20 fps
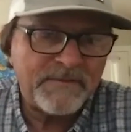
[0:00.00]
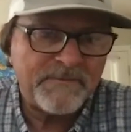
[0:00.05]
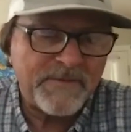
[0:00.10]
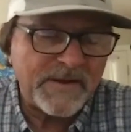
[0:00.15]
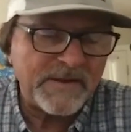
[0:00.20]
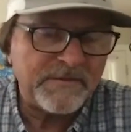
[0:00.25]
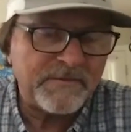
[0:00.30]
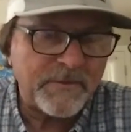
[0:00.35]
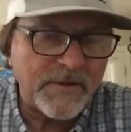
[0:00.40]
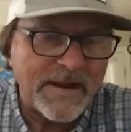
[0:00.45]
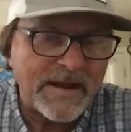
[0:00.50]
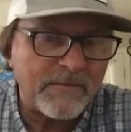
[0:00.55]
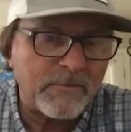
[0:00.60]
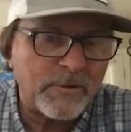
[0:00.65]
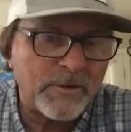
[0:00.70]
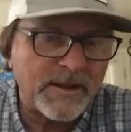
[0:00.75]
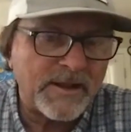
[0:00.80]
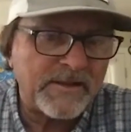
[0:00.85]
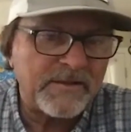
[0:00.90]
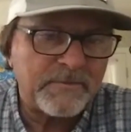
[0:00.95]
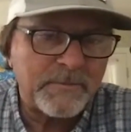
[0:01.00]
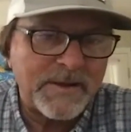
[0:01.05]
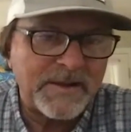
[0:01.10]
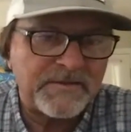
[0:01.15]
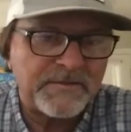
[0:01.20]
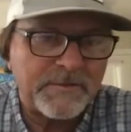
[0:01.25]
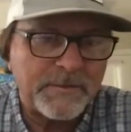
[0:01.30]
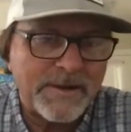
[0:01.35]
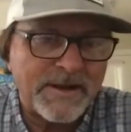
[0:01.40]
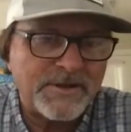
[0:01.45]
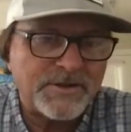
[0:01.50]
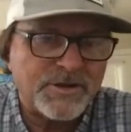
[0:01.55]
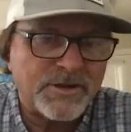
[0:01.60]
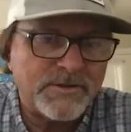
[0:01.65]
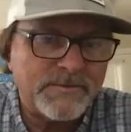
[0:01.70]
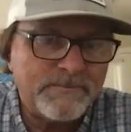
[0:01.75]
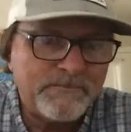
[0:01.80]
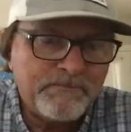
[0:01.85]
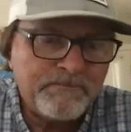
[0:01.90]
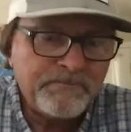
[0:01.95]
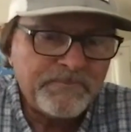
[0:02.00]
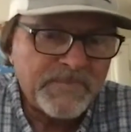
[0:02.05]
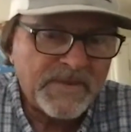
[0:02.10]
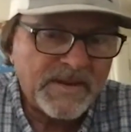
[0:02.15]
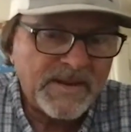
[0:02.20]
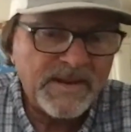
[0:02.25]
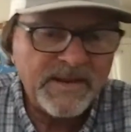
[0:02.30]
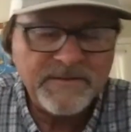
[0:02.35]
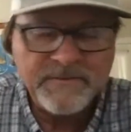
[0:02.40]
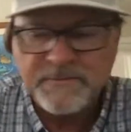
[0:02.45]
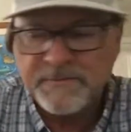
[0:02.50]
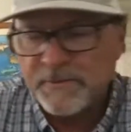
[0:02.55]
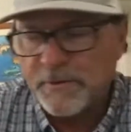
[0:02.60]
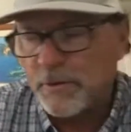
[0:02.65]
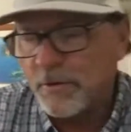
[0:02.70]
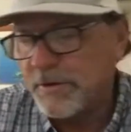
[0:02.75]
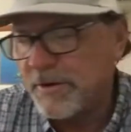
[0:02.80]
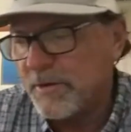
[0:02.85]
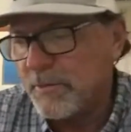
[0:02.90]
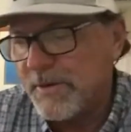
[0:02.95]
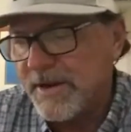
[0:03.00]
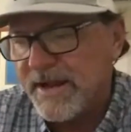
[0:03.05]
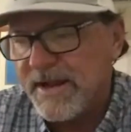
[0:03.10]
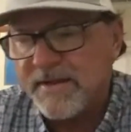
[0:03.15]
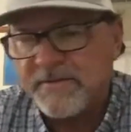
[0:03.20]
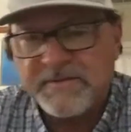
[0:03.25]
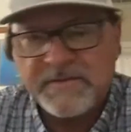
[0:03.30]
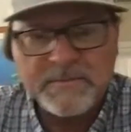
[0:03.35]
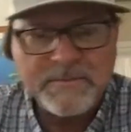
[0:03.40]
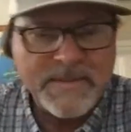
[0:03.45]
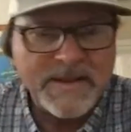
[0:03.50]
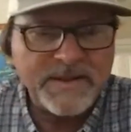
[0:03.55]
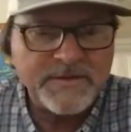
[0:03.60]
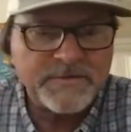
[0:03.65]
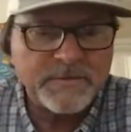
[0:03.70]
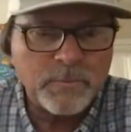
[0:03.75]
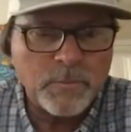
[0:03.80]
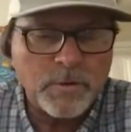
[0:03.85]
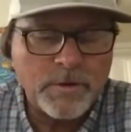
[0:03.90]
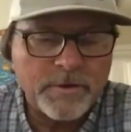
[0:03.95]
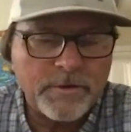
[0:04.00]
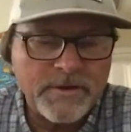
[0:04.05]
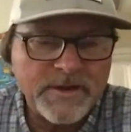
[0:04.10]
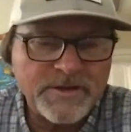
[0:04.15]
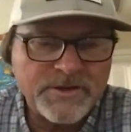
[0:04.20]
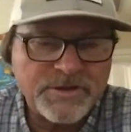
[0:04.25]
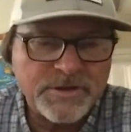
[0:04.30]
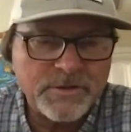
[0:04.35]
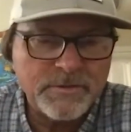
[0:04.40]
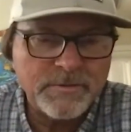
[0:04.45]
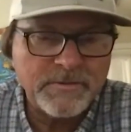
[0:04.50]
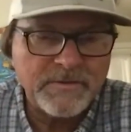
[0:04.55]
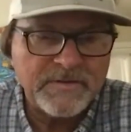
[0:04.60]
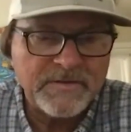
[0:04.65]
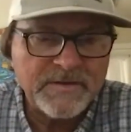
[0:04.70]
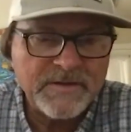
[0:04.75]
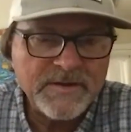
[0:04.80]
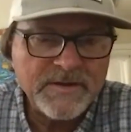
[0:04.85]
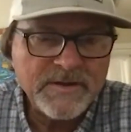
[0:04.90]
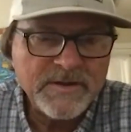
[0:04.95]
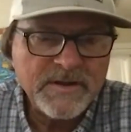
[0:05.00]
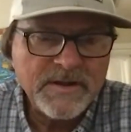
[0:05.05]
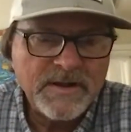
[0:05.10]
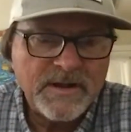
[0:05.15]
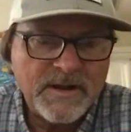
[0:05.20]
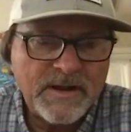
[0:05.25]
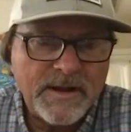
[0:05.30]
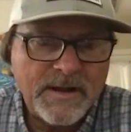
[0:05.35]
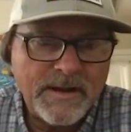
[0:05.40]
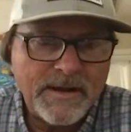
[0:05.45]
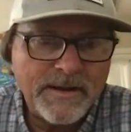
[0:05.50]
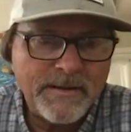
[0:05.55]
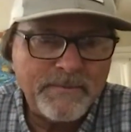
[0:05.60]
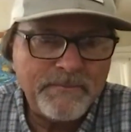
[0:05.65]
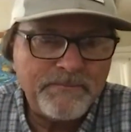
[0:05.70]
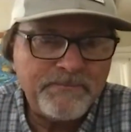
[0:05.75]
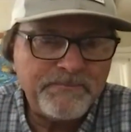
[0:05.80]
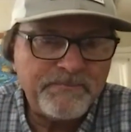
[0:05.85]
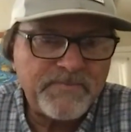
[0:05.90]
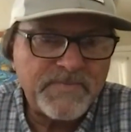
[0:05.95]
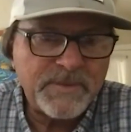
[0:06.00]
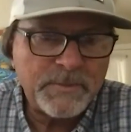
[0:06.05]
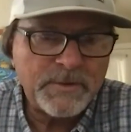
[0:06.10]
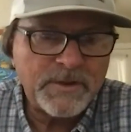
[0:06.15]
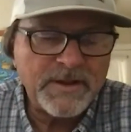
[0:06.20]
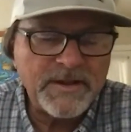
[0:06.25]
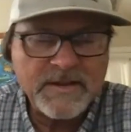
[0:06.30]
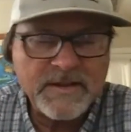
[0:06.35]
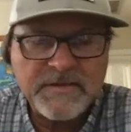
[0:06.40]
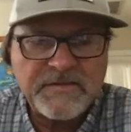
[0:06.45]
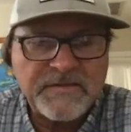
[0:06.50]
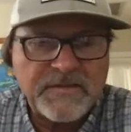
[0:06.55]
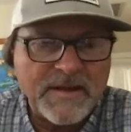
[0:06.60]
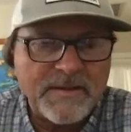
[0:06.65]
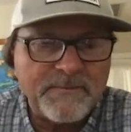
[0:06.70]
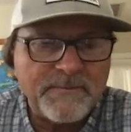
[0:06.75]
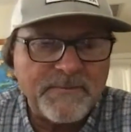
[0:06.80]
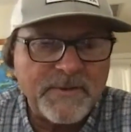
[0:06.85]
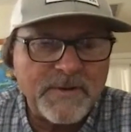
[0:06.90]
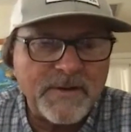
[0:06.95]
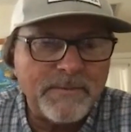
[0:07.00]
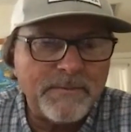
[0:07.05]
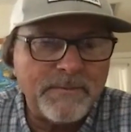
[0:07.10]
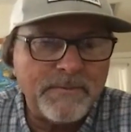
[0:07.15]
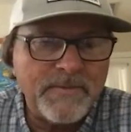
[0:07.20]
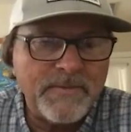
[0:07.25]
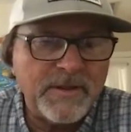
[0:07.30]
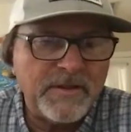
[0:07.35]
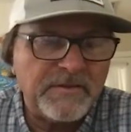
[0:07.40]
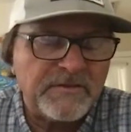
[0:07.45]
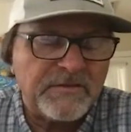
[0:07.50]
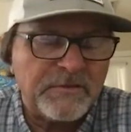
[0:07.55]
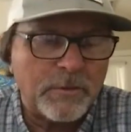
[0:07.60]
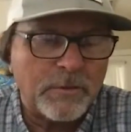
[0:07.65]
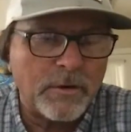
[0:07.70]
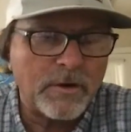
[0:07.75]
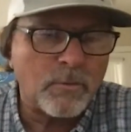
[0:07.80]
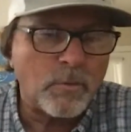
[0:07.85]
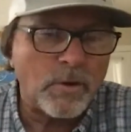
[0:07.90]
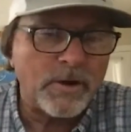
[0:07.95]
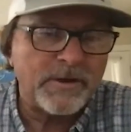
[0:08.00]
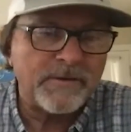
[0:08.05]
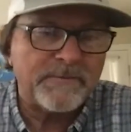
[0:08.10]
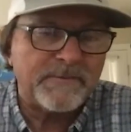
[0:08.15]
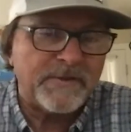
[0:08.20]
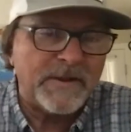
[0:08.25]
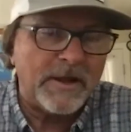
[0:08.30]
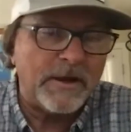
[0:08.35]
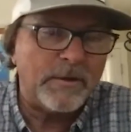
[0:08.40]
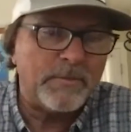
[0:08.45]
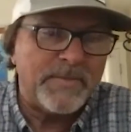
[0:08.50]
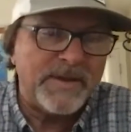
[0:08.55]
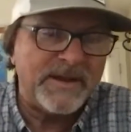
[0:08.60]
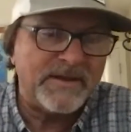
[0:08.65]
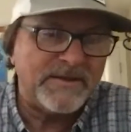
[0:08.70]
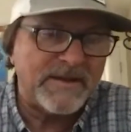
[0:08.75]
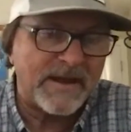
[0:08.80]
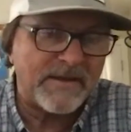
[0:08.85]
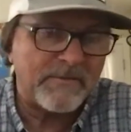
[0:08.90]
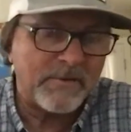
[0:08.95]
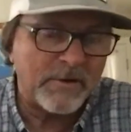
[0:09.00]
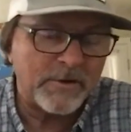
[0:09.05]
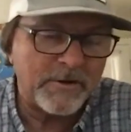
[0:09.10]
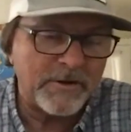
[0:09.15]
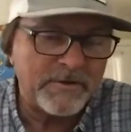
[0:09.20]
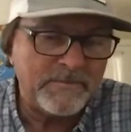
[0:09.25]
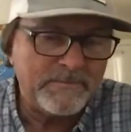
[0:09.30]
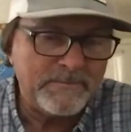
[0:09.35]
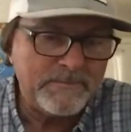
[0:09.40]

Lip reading: fights for Everglades Restoration. In Florida, we have some major water issues, really that stem from the historic water flow being diverted.